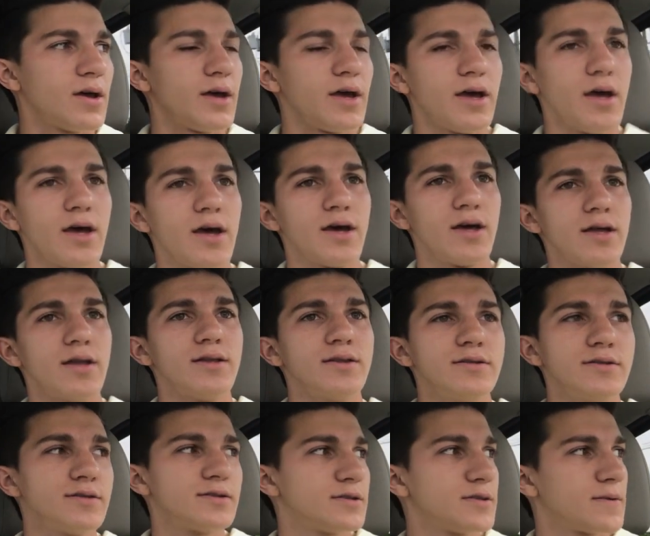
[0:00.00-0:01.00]

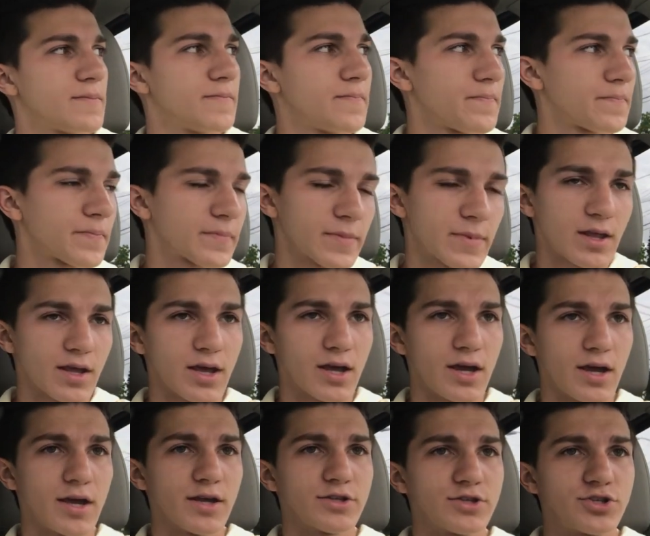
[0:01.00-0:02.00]

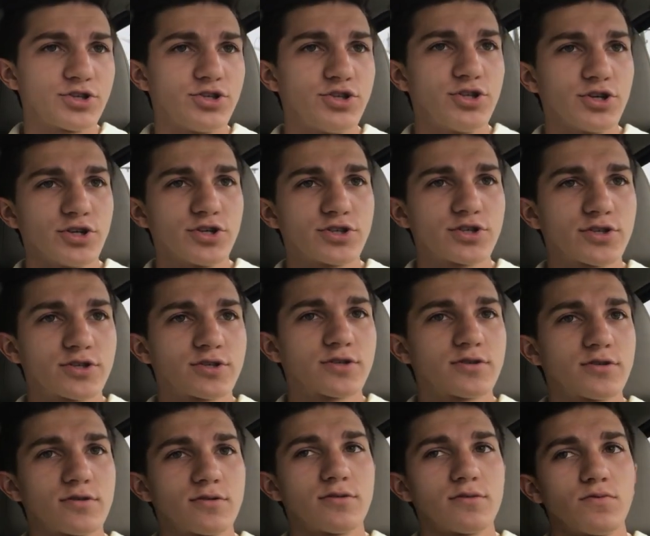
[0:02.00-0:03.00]
and it's just
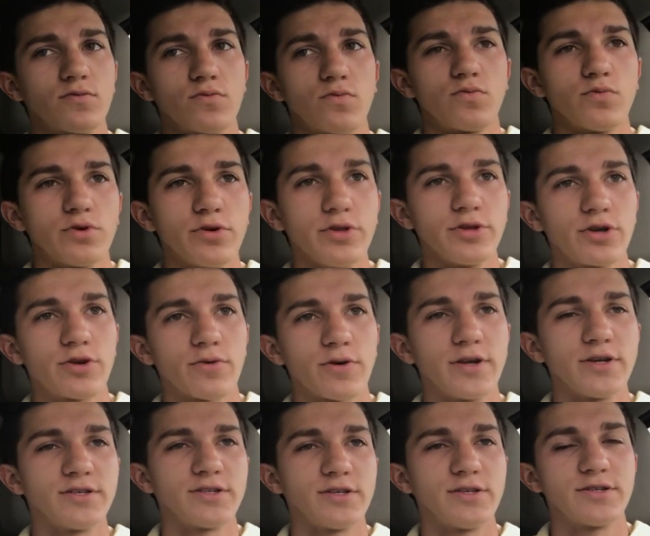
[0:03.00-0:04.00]
really
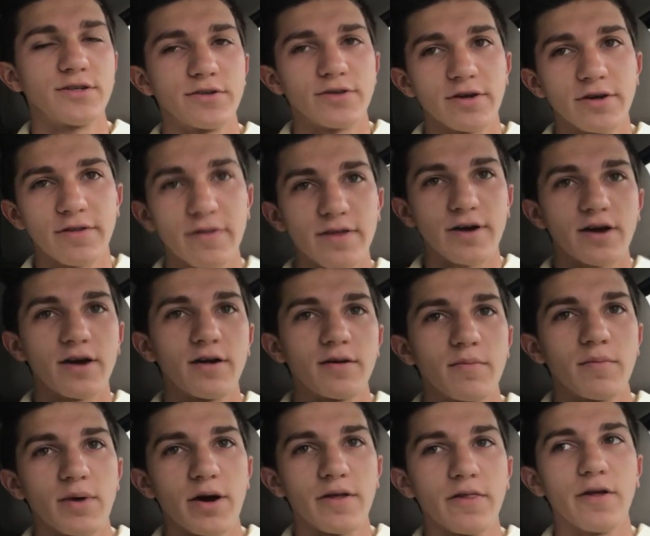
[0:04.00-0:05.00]
crazy to think
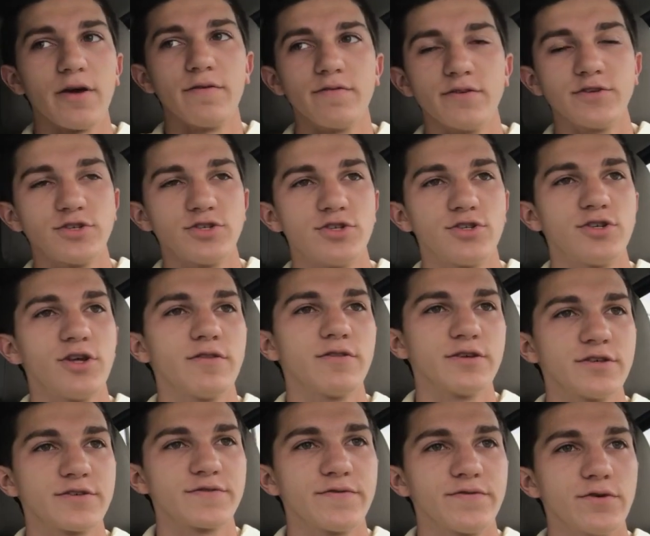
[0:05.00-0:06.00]
that my life has just done
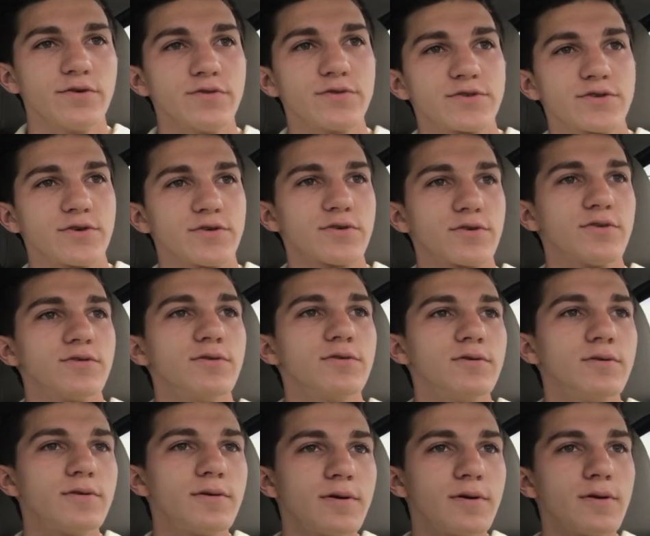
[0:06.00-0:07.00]
this full circle,
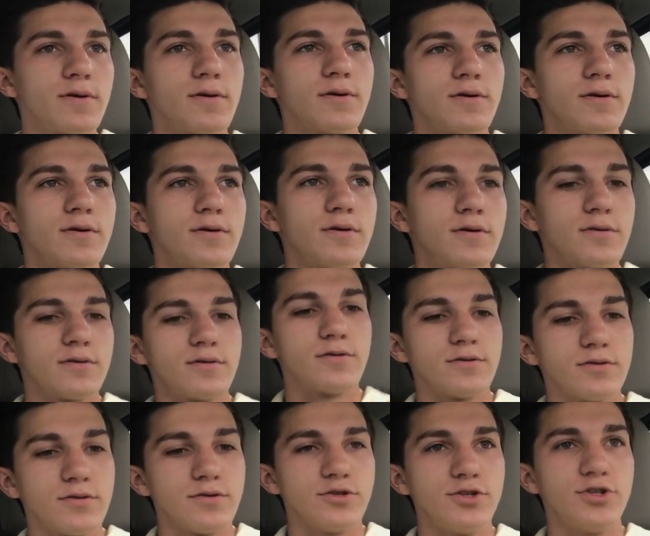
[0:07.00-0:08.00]

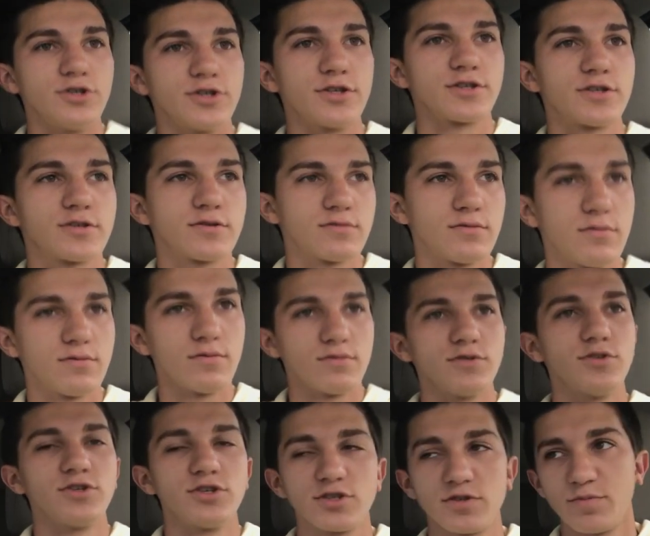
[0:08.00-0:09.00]
just
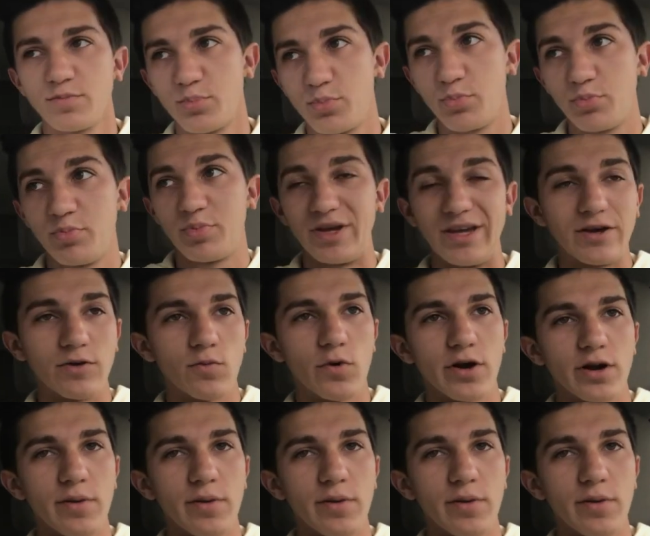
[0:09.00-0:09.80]
being